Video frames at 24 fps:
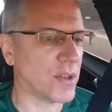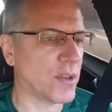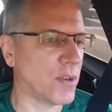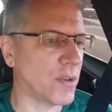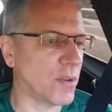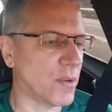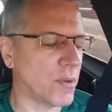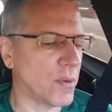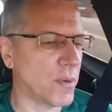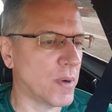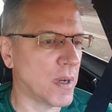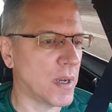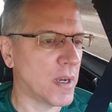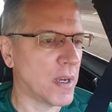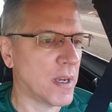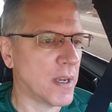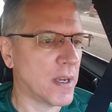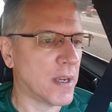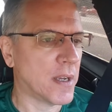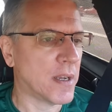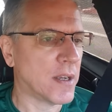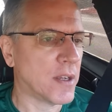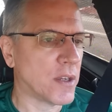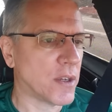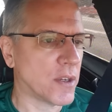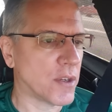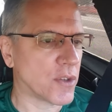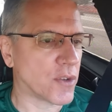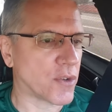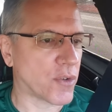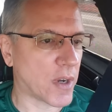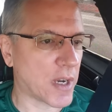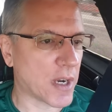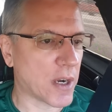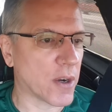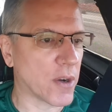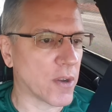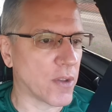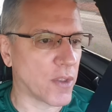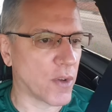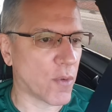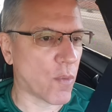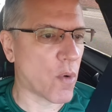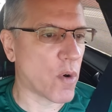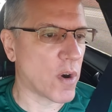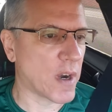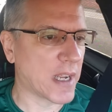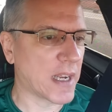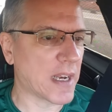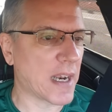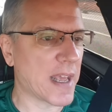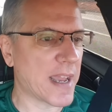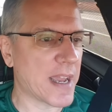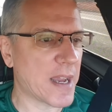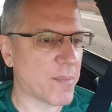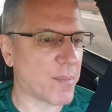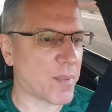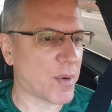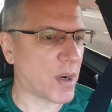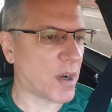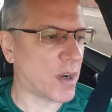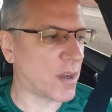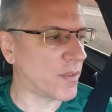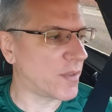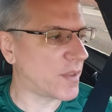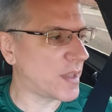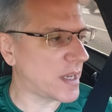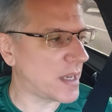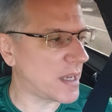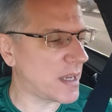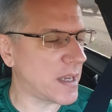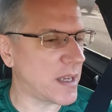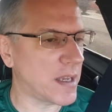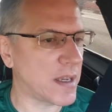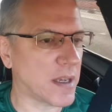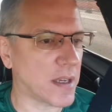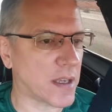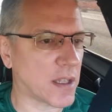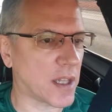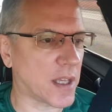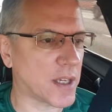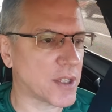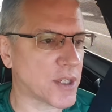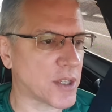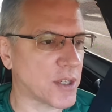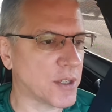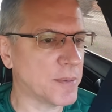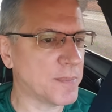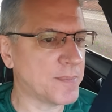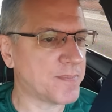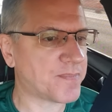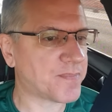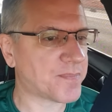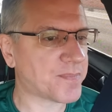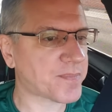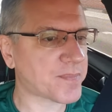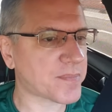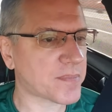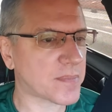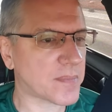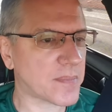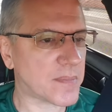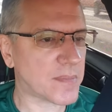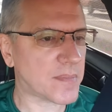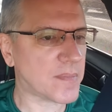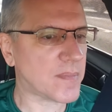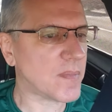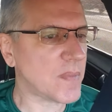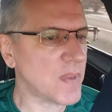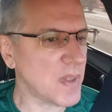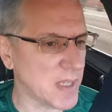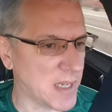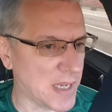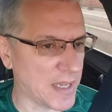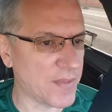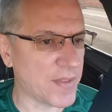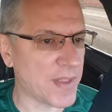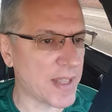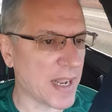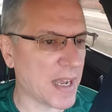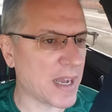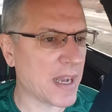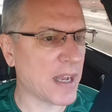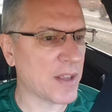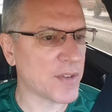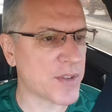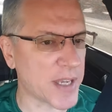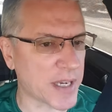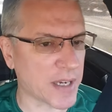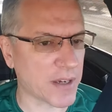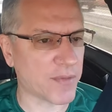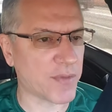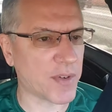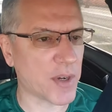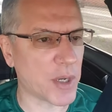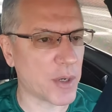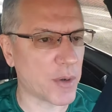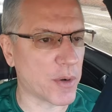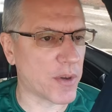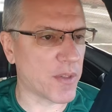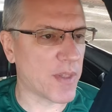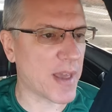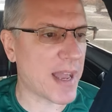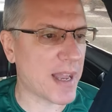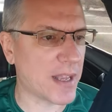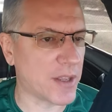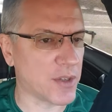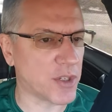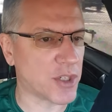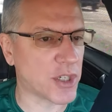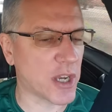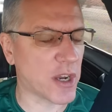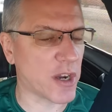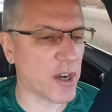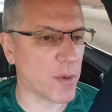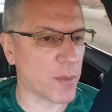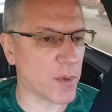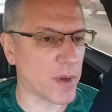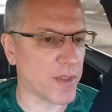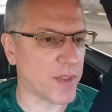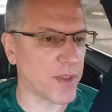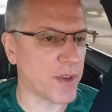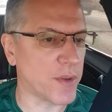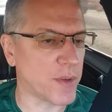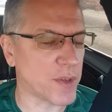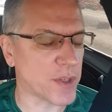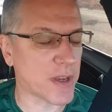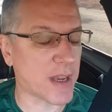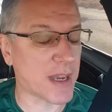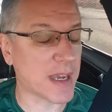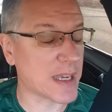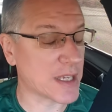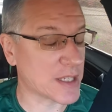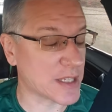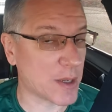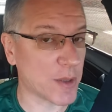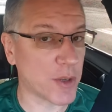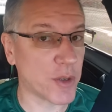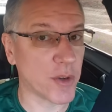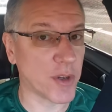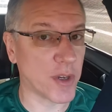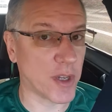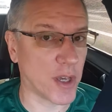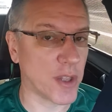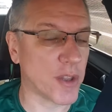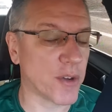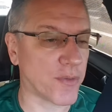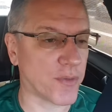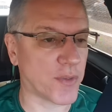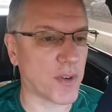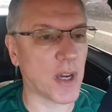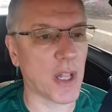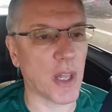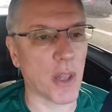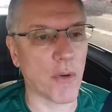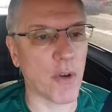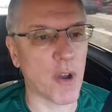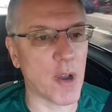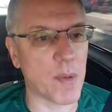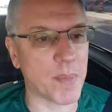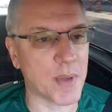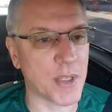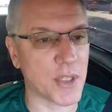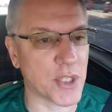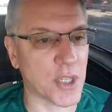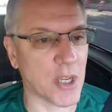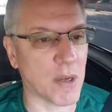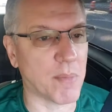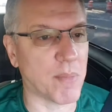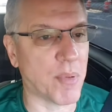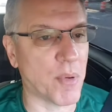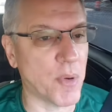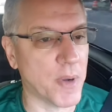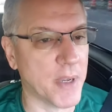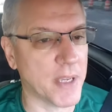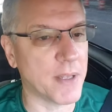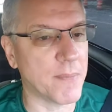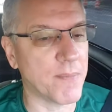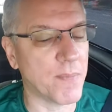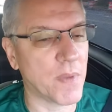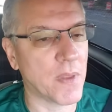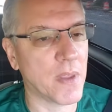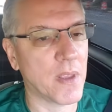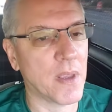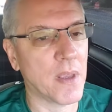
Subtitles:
to trigger the warning lamp on the cluster. And then I'll take a photo of that and share it with you. So I guess I'll do another follow-up at some point.